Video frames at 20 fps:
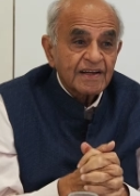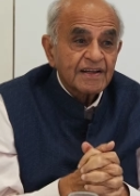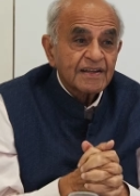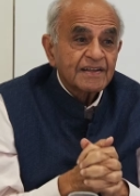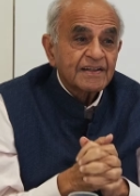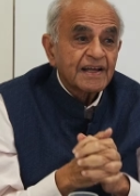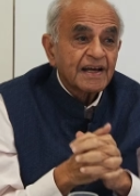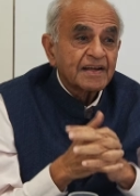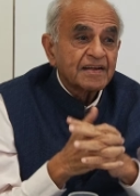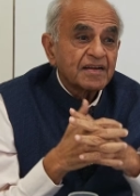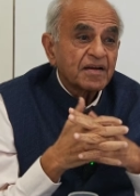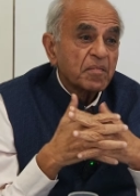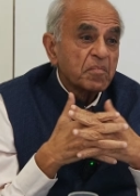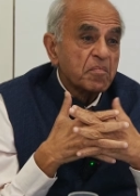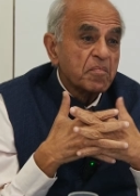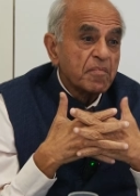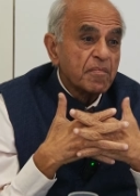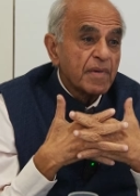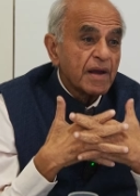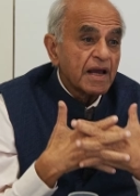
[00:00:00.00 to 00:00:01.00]
that
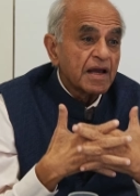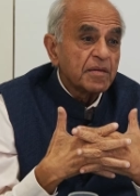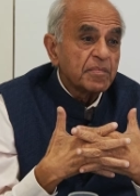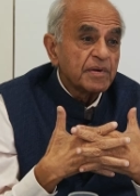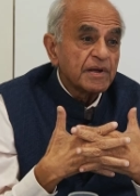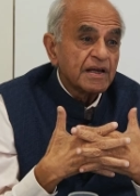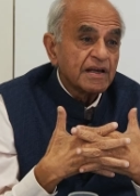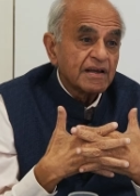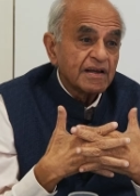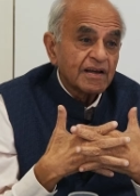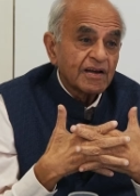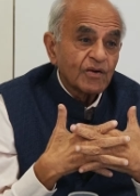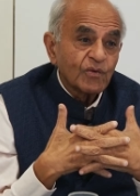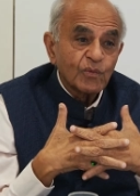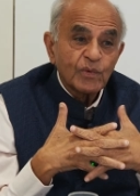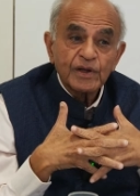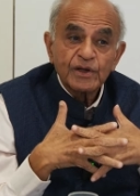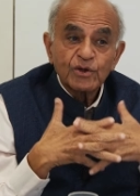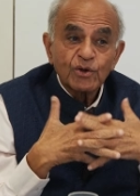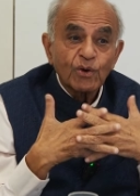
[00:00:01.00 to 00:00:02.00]
maybe
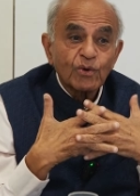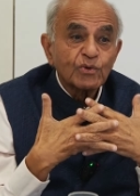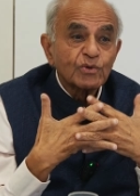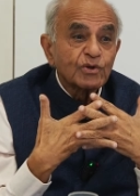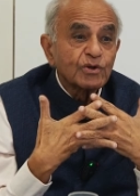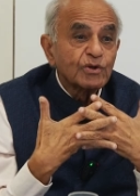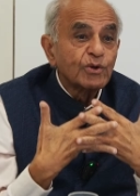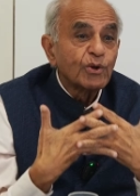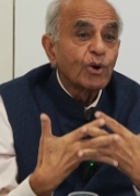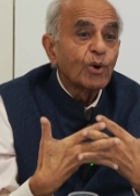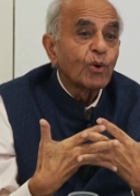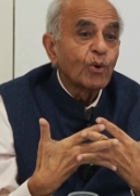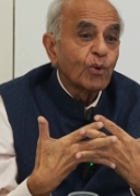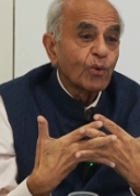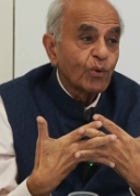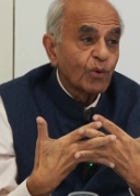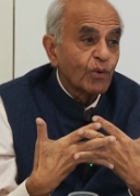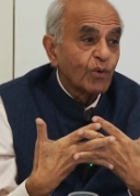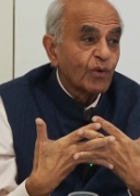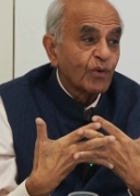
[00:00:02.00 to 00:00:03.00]
we don't know.
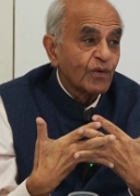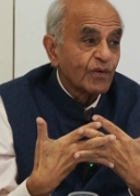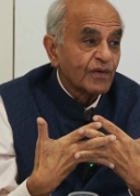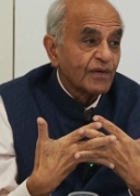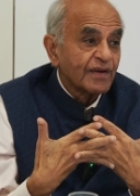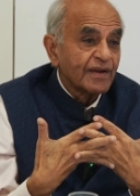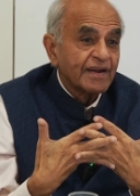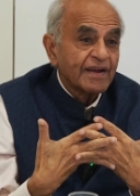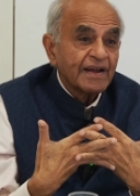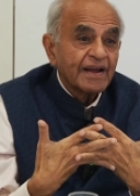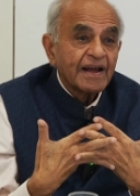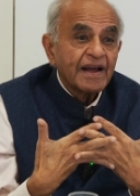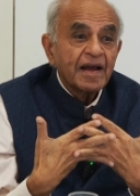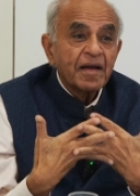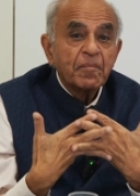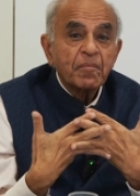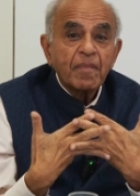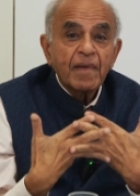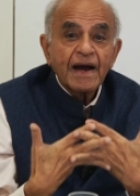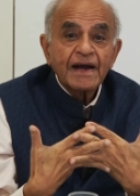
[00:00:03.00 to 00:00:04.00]

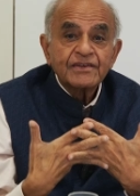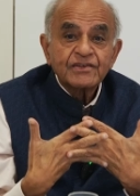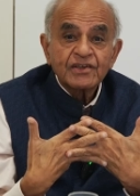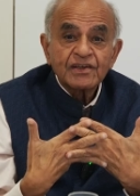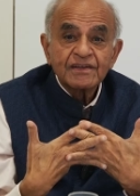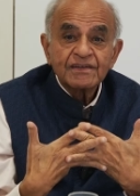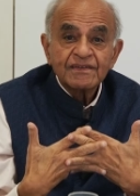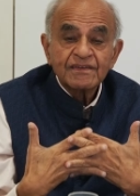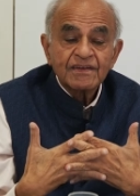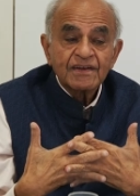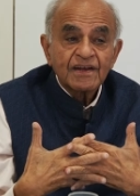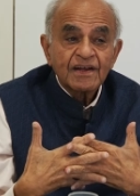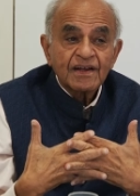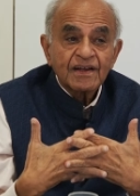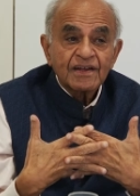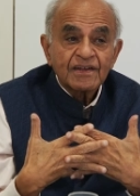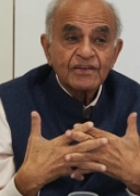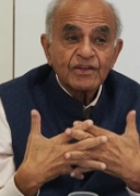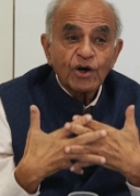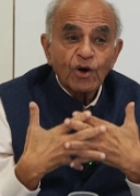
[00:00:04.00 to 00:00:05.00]
Imagine
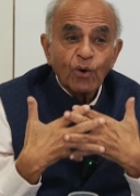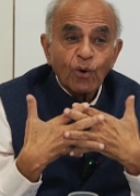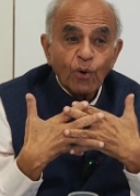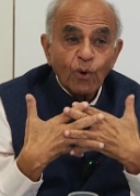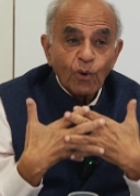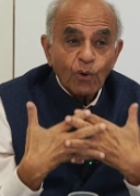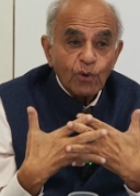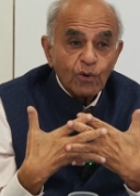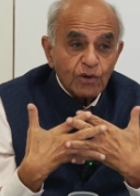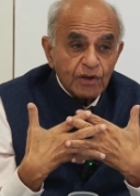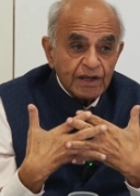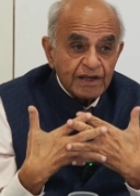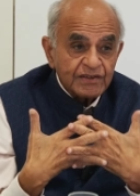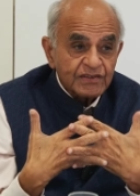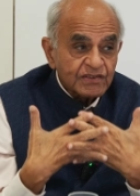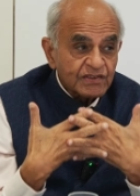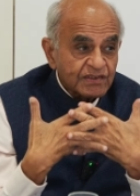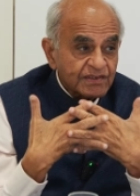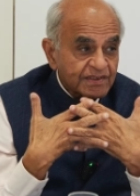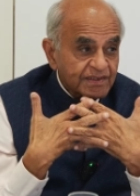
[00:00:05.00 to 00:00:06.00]
the
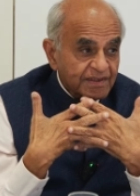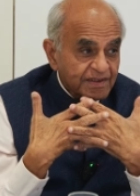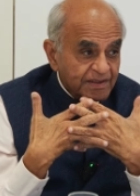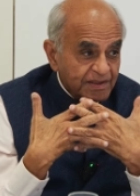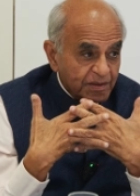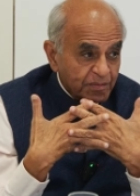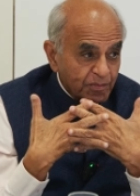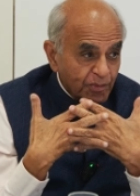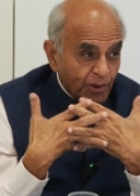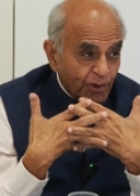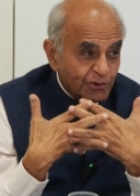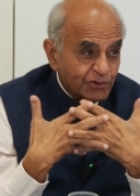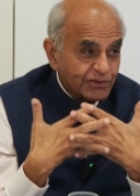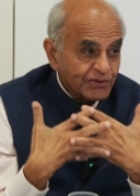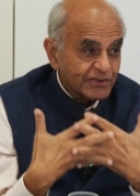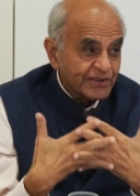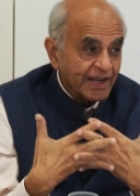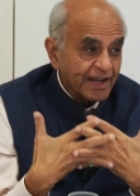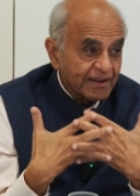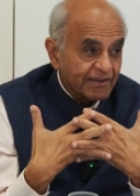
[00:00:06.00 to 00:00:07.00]
oldest, the most
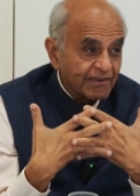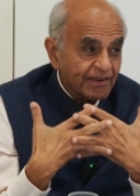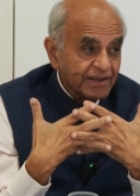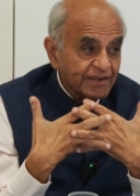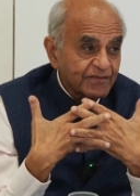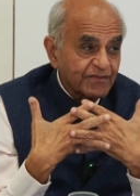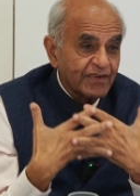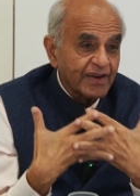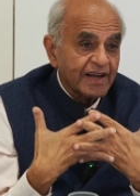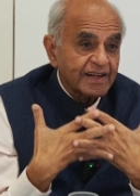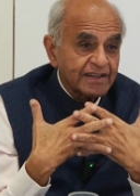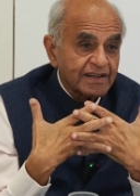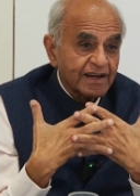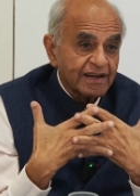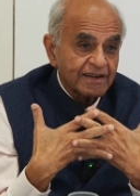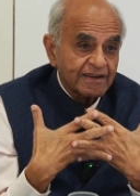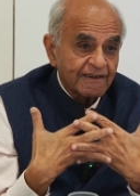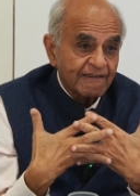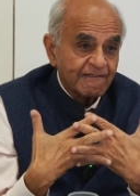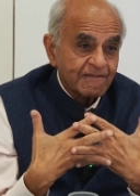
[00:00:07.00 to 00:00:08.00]
sacred
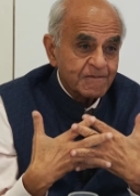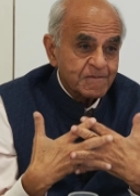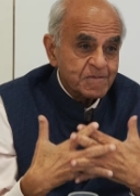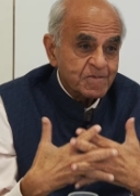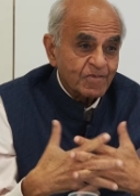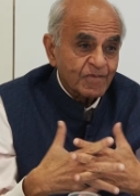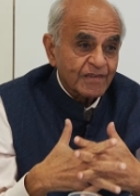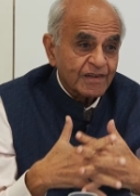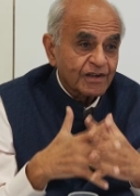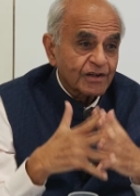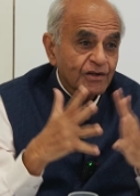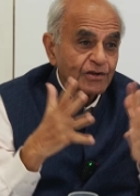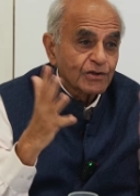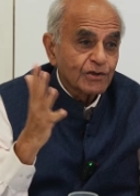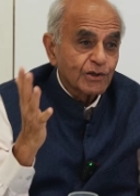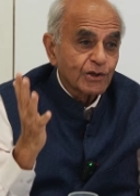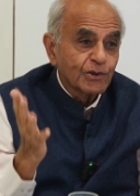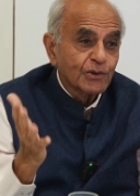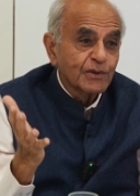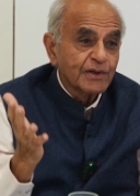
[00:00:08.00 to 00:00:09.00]
Veda
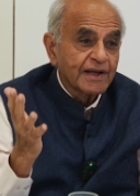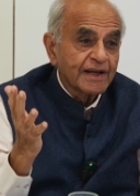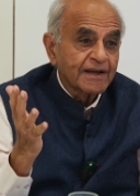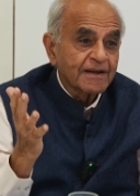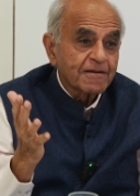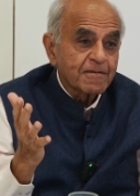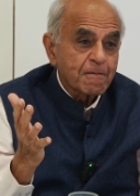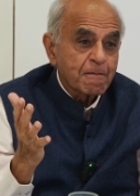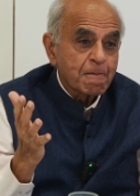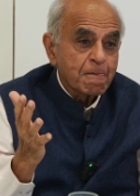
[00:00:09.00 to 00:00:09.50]
concluding